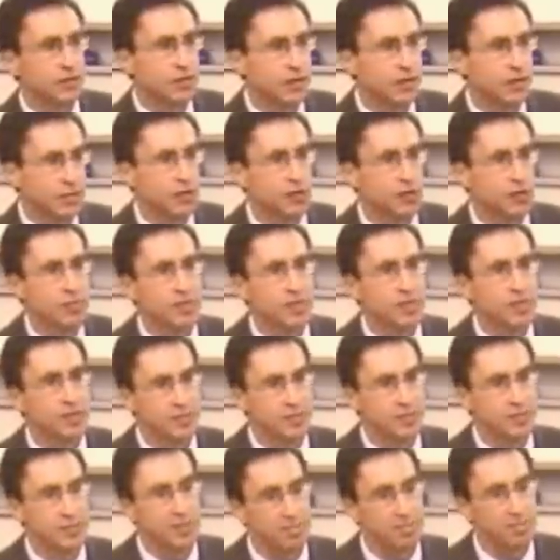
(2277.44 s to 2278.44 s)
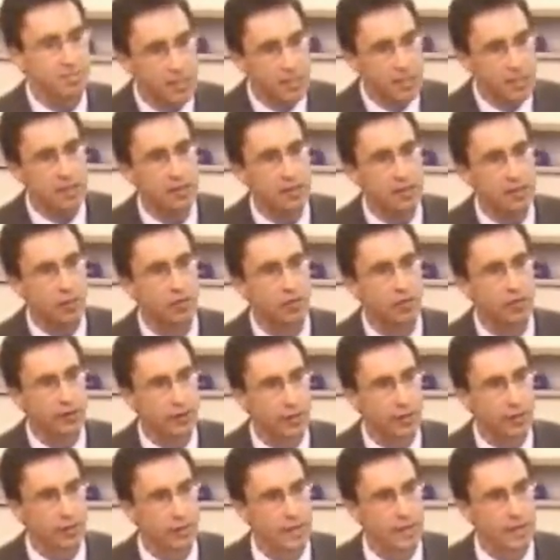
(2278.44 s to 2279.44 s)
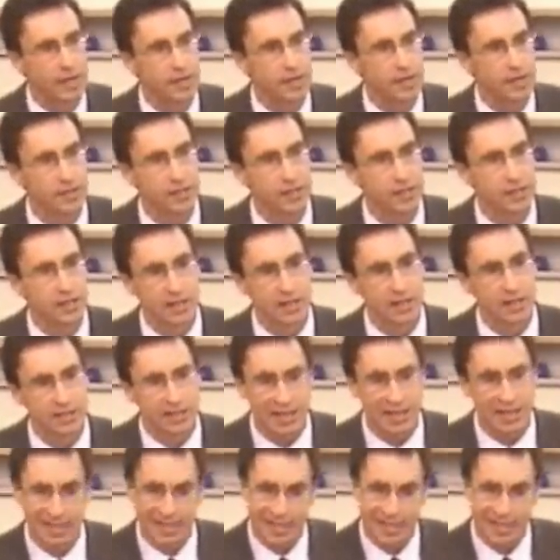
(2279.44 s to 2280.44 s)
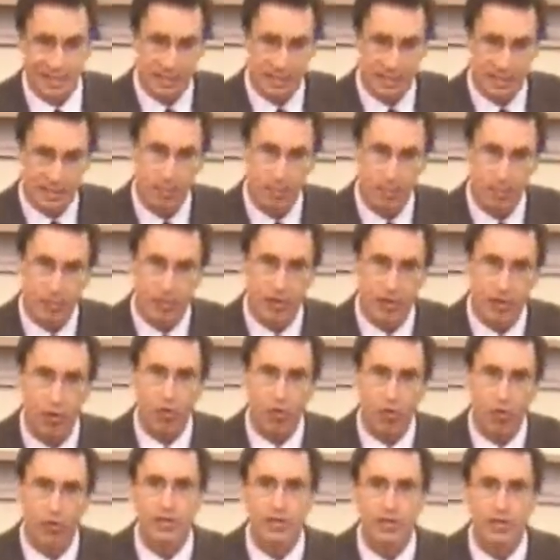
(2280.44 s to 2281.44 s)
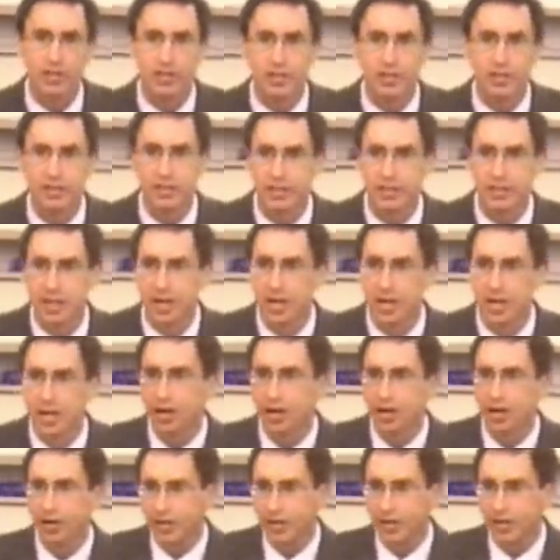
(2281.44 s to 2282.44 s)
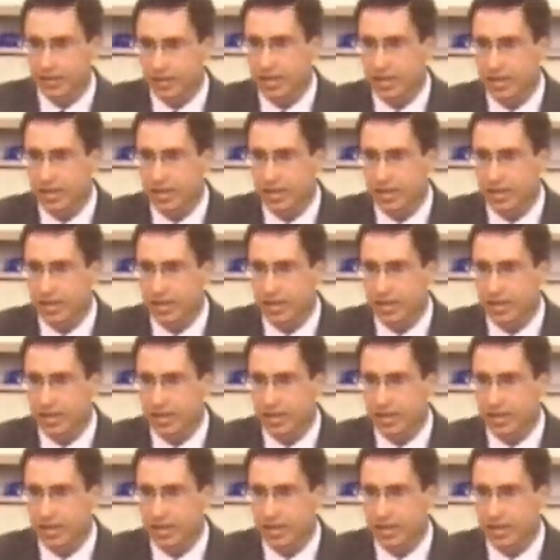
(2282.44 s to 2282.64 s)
to the humans, dominion over creation, and say this is the origins of the